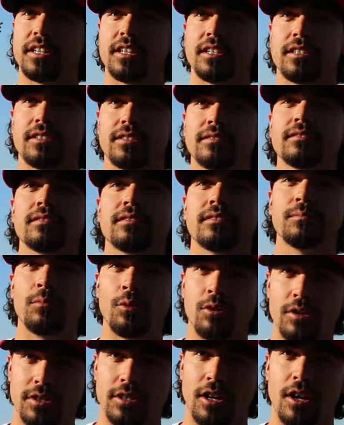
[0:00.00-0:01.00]
you get
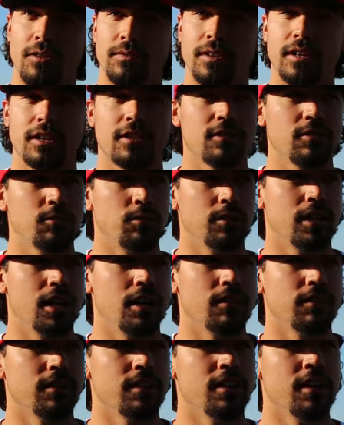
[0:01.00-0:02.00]
more soft leather or
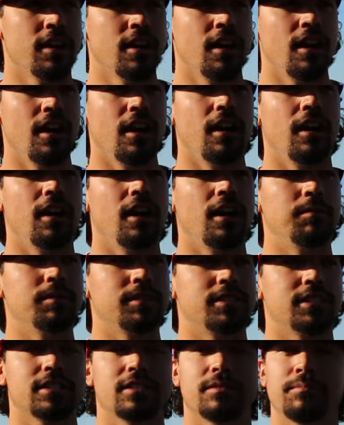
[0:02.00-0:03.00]
whatever. Uh,
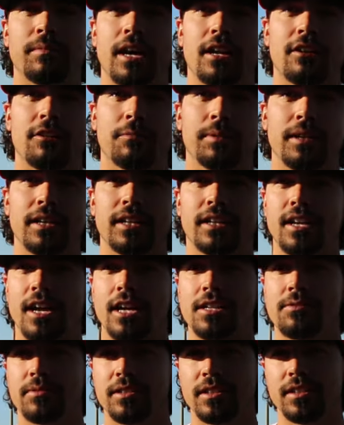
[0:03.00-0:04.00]
but just a matter of playing
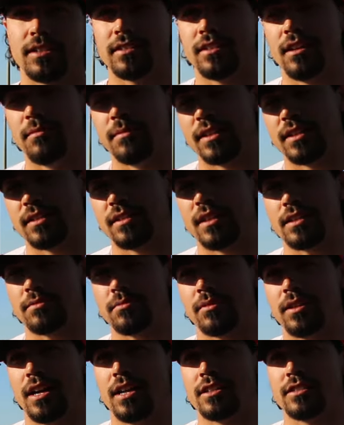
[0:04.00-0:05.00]
catch with it. That's
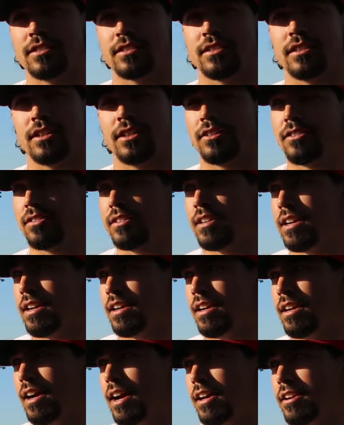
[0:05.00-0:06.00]
what I just do.
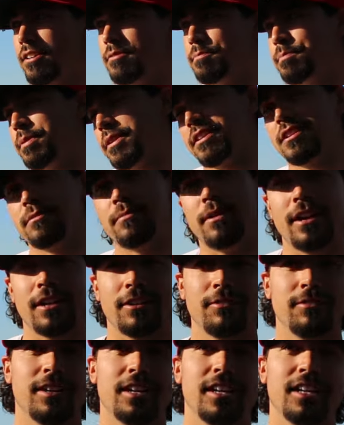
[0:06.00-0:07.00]
Yeah. I don't put it in the
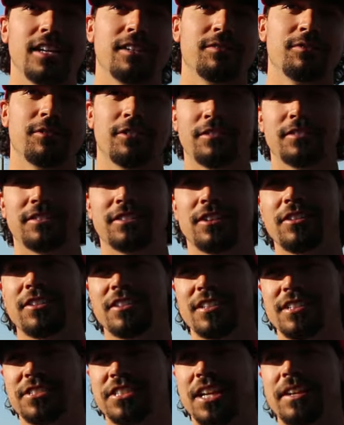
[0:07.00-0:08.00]
microwave or throw
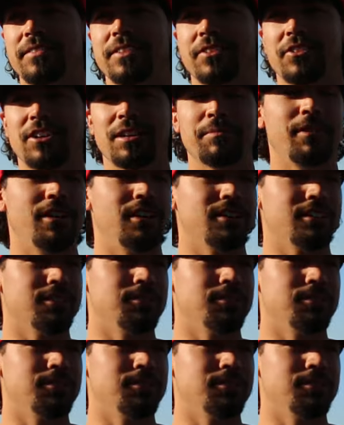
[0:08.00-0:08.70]
it in a shaving cream on